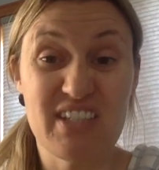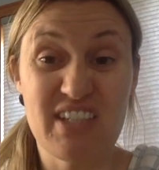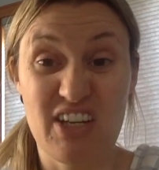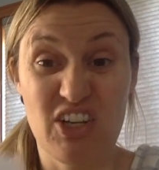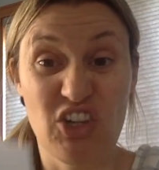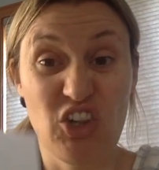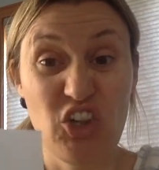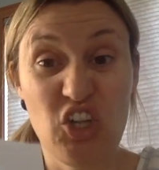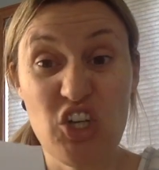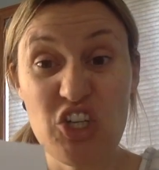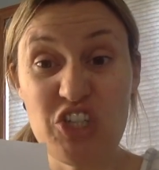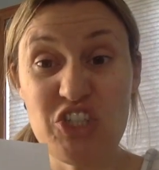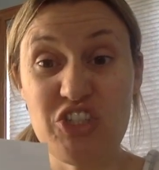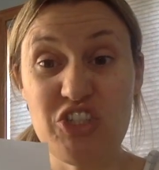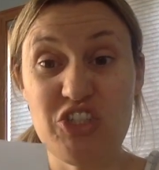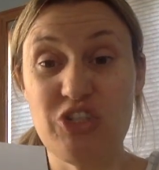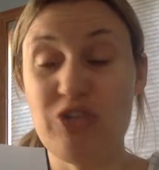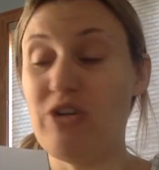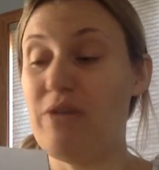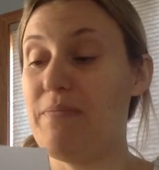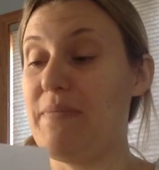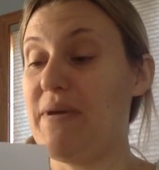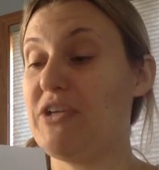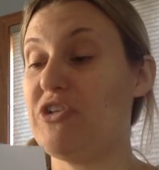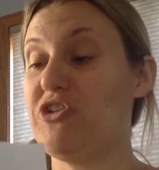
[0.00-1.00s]
looks
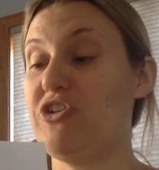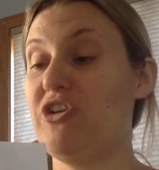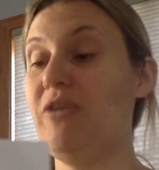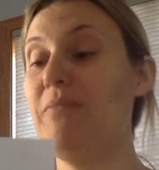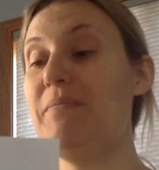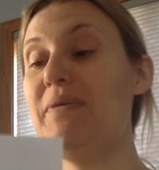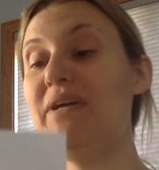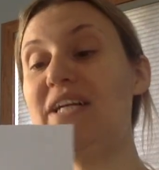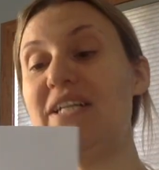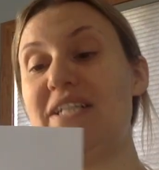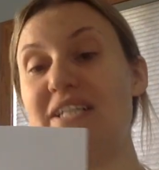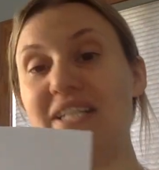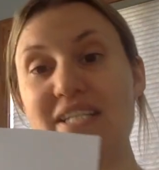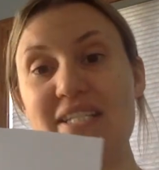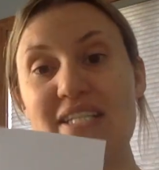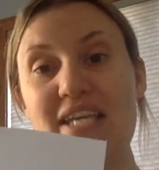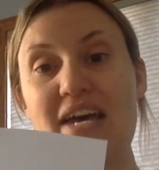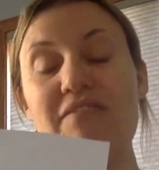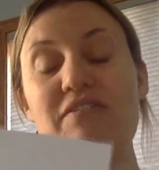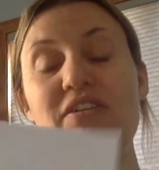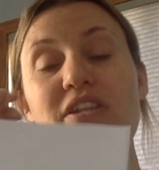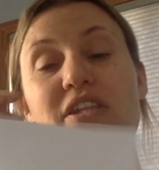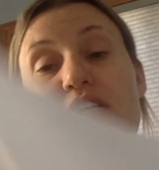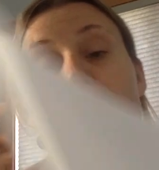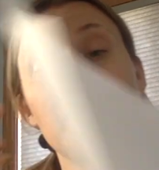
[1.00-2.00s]
two-dimensional, but it does
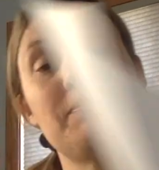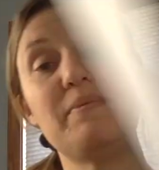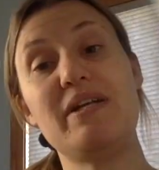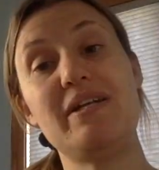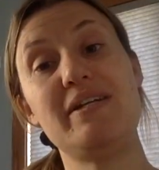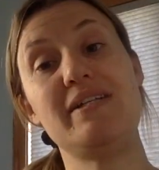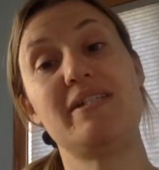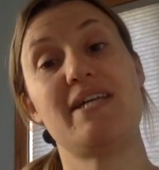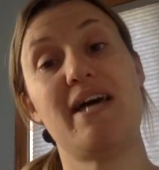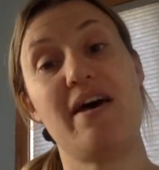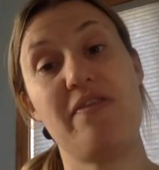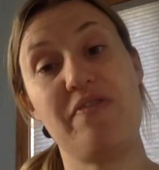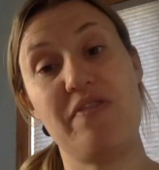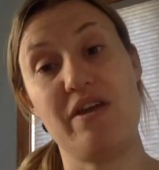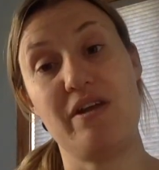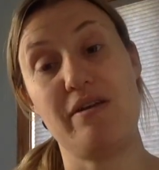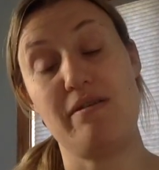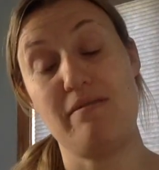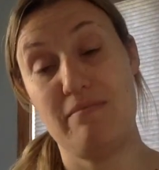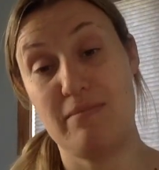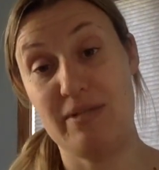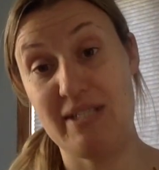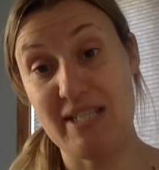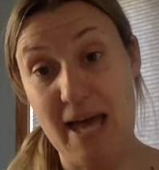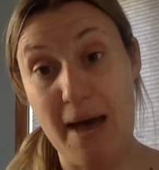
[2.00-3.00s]
have a little bit of
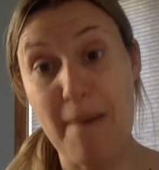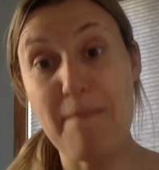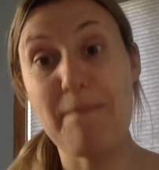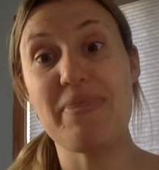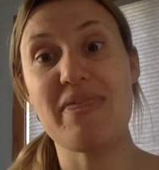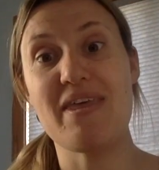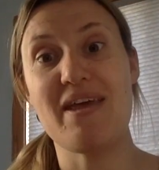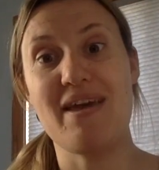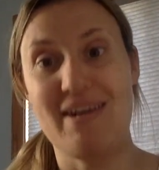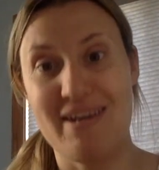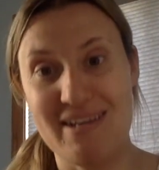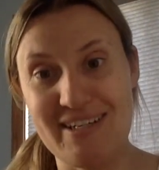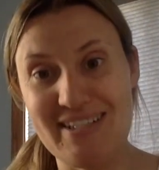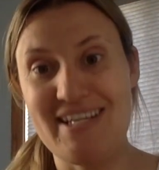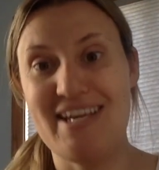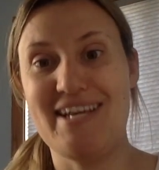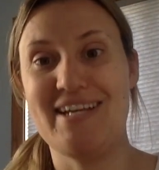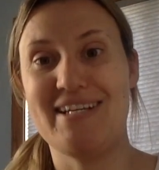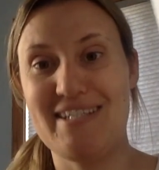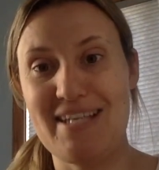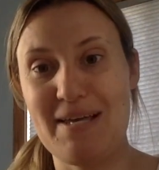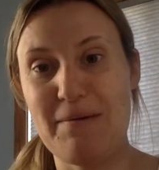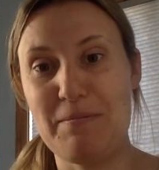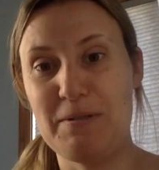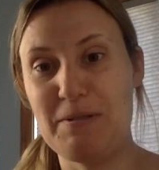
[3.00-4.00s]
depth, and it
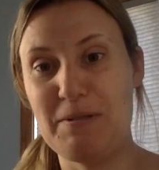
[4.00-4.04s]
takes up